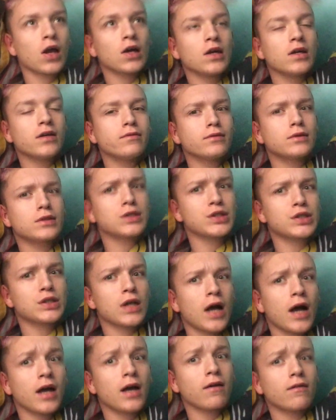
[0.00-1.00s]
and I even
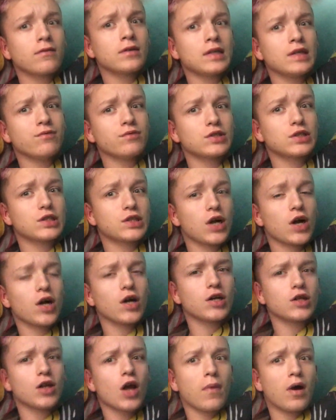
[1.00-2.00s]
I haven't even
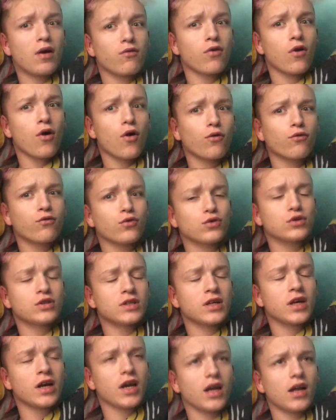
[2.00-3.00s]
started my vlog for
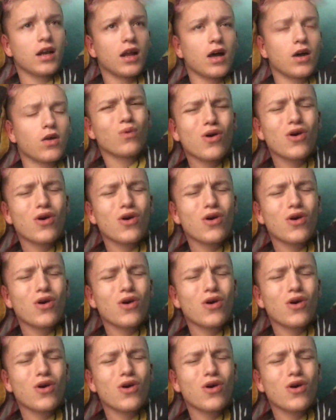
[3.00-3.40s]
today. Like,